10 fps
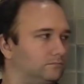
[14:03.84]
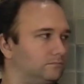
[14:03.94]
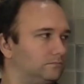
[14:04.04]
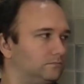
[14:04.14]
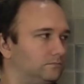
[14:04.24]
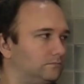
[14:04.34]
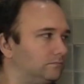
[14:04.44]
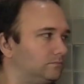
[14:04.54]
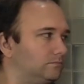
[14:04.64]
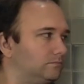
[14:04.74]

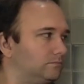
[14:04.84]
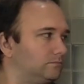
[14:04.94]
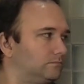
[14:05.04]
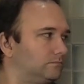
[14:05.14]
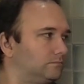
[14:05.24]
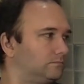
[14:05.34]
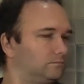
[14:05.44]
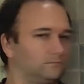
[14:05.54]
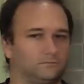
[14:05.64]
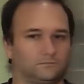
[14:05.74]

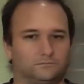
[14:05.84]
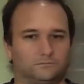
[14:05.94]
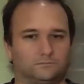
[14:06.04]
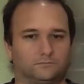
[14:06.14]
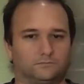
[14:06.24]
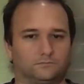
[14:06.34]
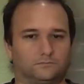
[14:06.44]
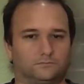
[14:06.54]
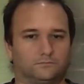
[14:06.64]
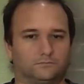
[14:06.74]

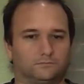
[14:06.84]
This person isn't speaking.